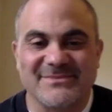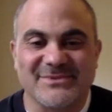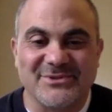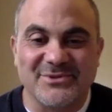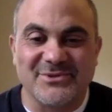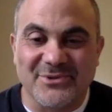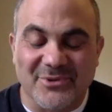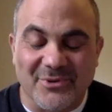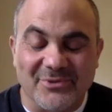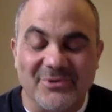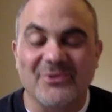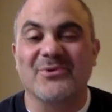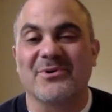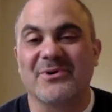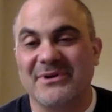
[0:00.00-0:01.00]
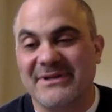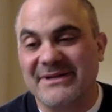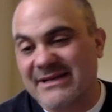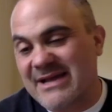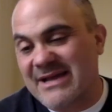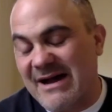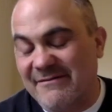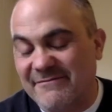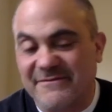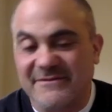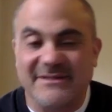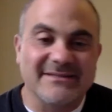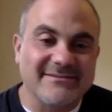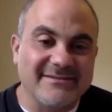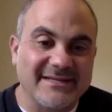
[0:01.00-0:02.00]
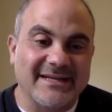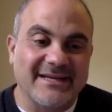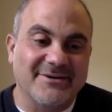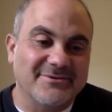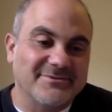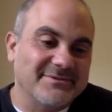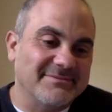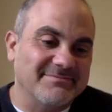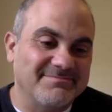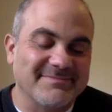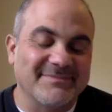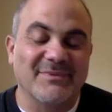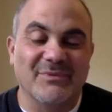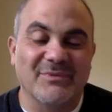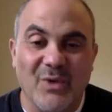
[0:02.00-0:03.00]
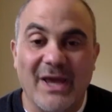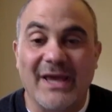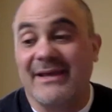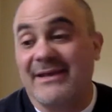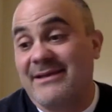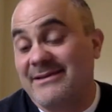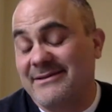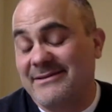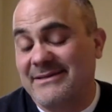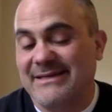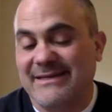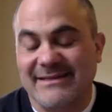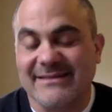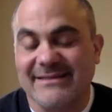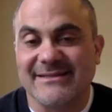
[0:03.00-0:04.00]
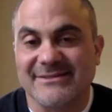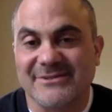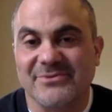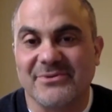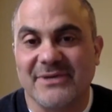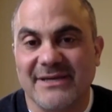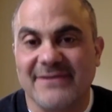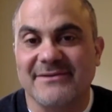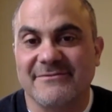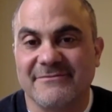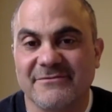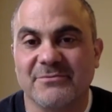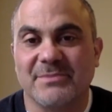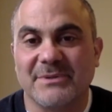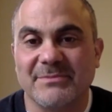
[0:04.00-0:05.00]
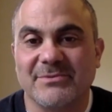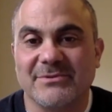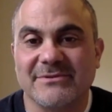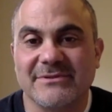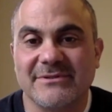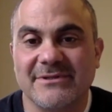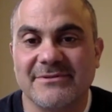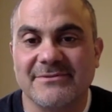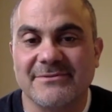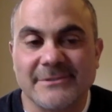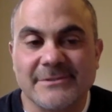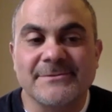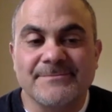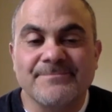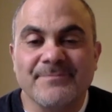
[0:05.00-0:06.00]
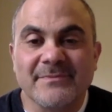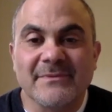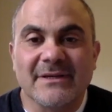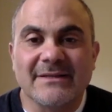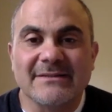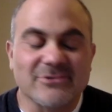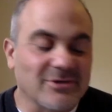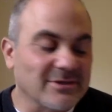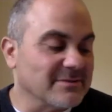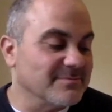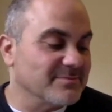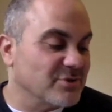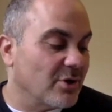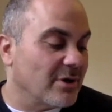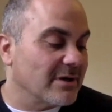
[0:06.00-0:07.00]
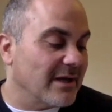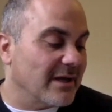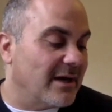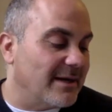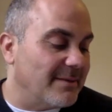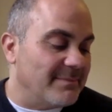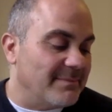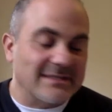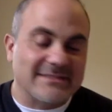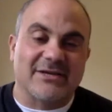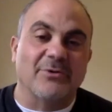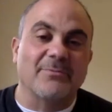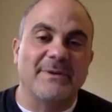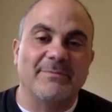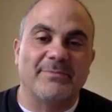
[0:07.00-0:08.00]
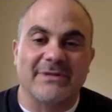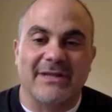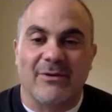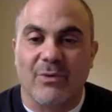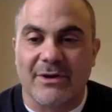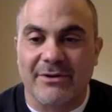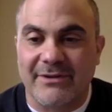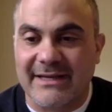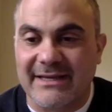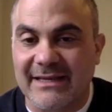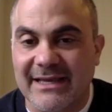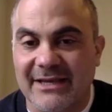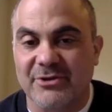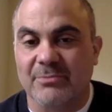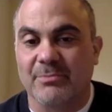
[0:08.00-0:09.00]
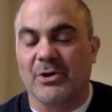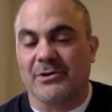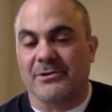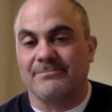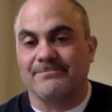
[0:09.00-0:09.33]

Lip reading: toot your own horn in a confident, and way. And I think that's okay for people to do. That's awesome. Tell people now where they can get your book.